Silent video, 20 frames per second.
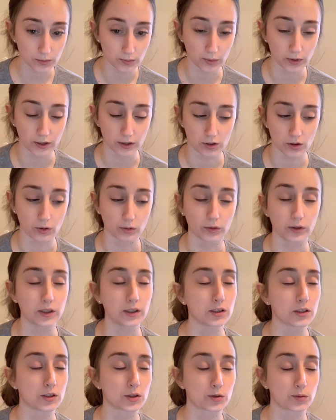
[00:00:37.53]
but it's
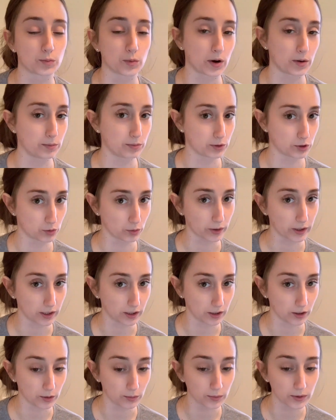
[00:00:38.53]
only spread
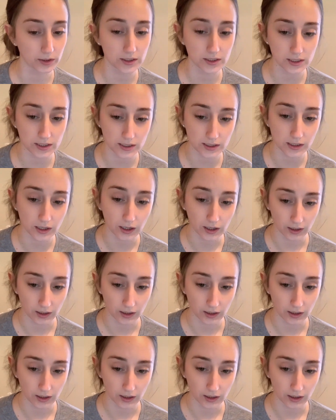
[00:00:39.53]
between humans.